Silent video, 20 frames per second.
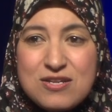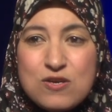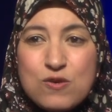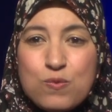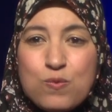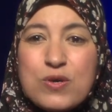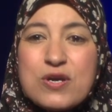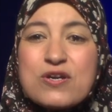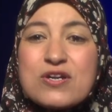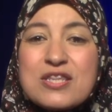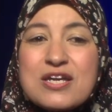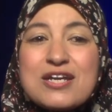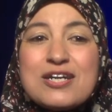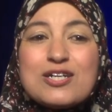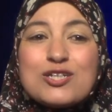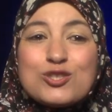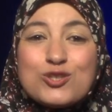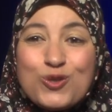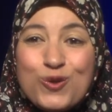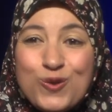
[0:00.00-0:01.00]
Where they
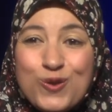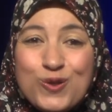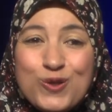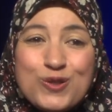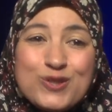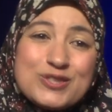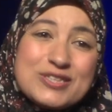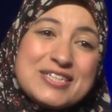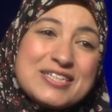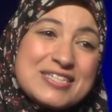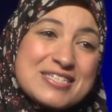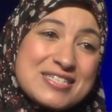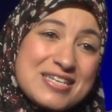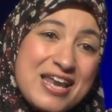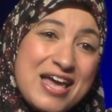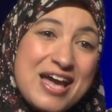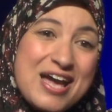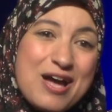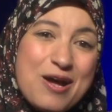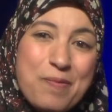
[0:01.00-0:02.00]
are told
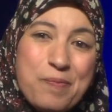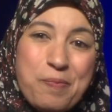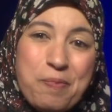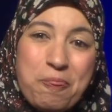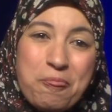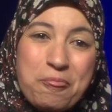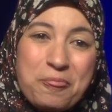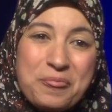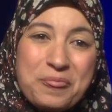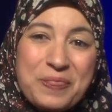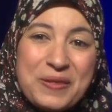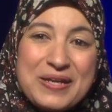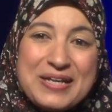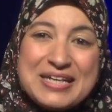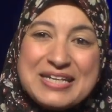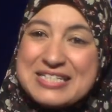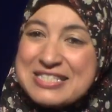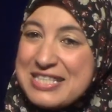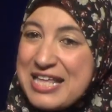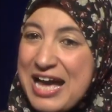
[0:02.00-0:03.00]
Islam
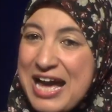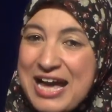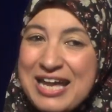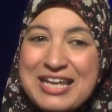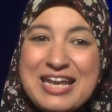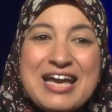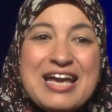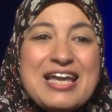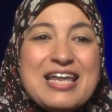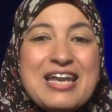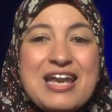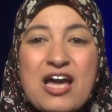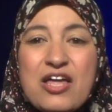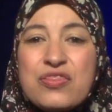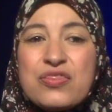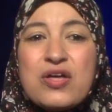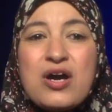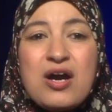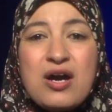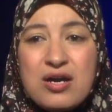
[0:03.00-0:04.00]
is the halal
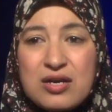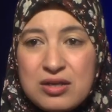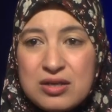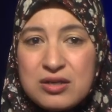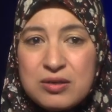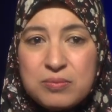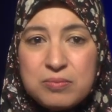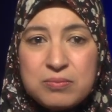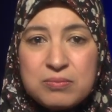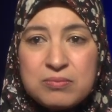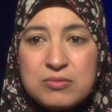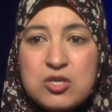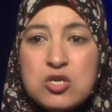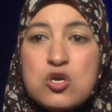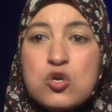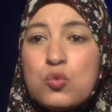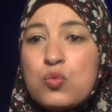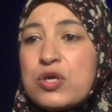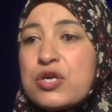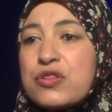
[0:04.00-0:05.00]
and the haram,
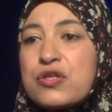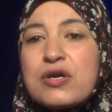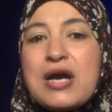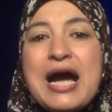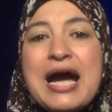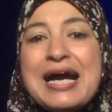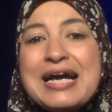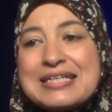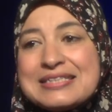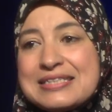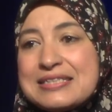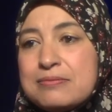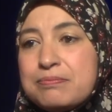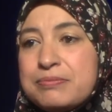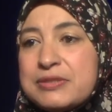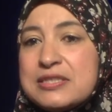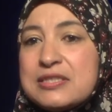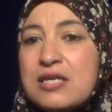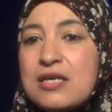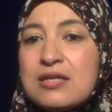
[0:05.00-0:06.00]
where there hasn't
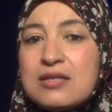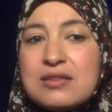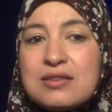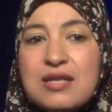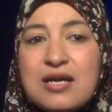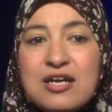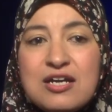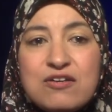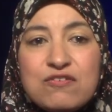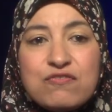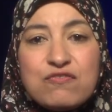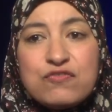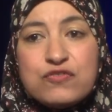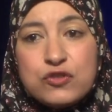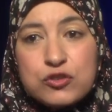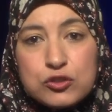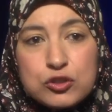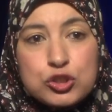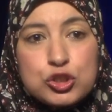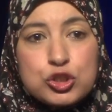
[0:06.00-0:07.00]
been a love
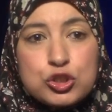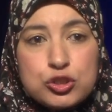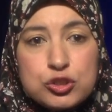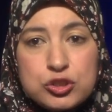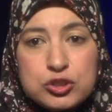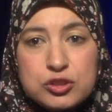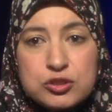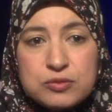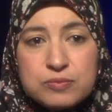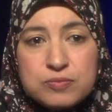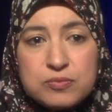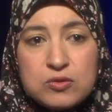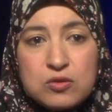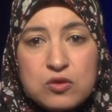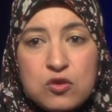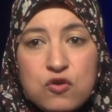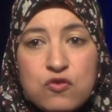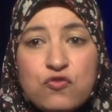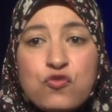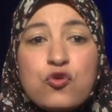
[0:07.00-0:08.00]
nurtured
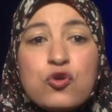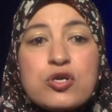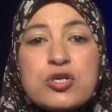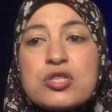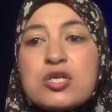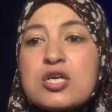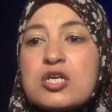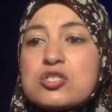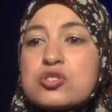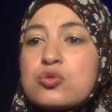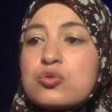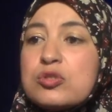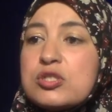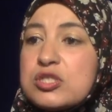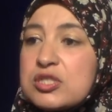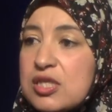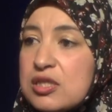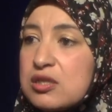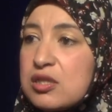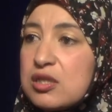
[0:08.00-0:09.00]
for the Rasul
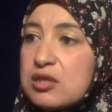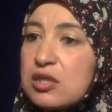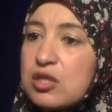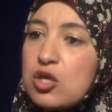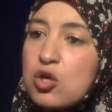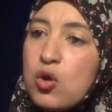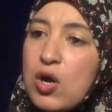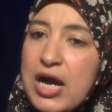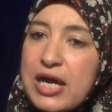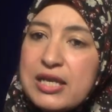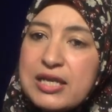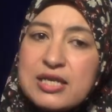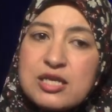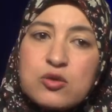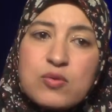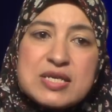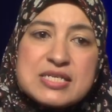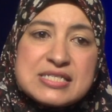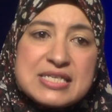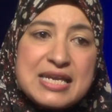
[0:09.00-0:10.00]
sallallahu alayhi
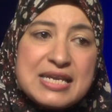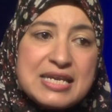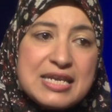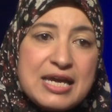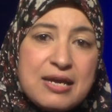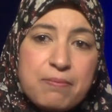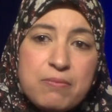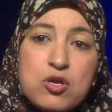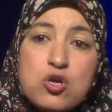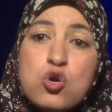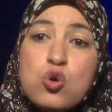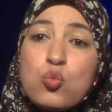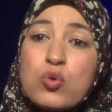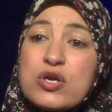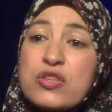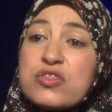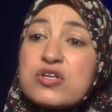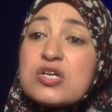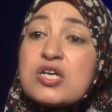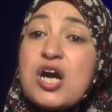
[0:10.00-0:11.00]
wa sallam, where
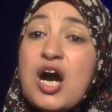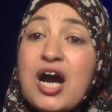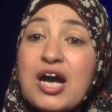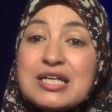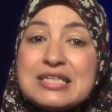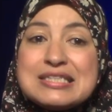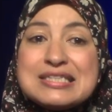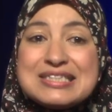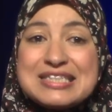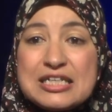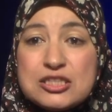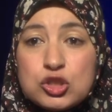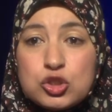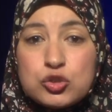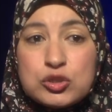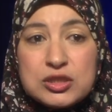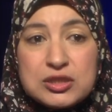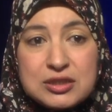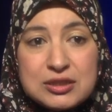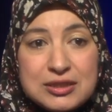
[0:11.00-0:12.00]
the
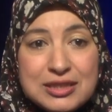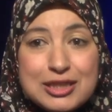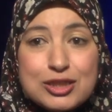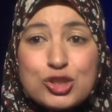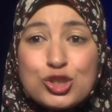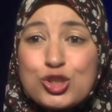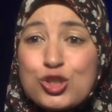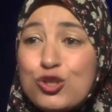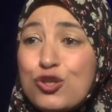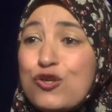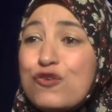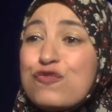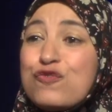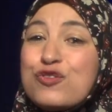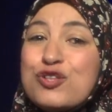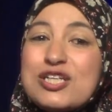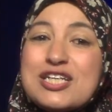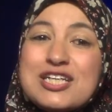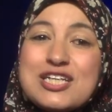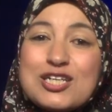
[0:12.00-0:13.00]
God-centric nature of
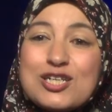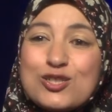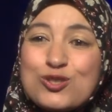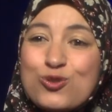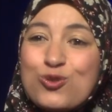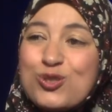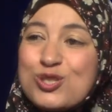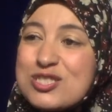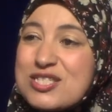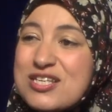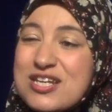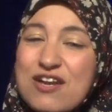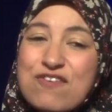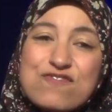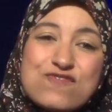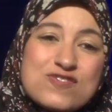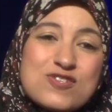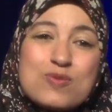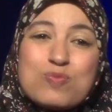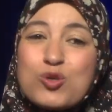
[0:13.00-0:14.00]
leading towards the
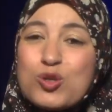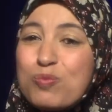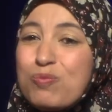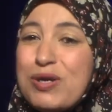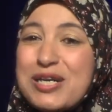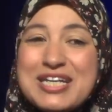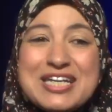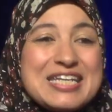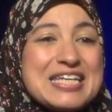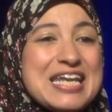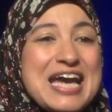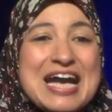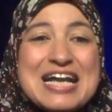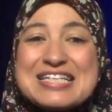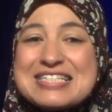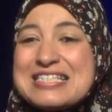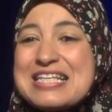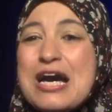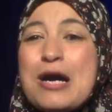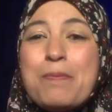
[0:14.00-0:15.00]
nafs al-mutma'innah
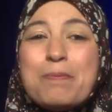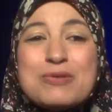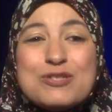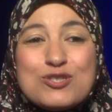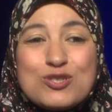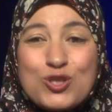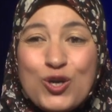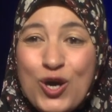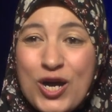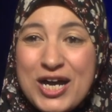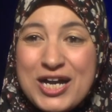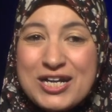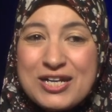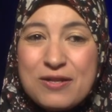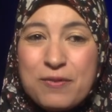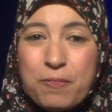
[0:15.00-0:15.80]
has not been taught,